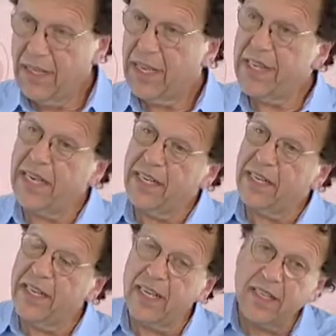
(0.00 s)
And
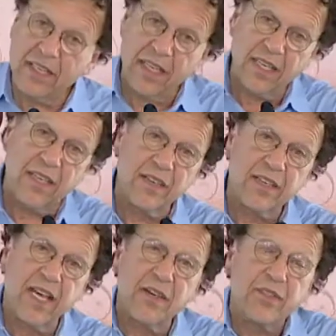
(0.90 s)
then in, in, in, another
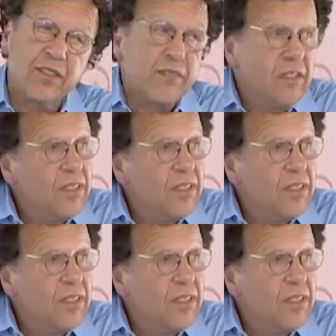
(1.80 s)
novel,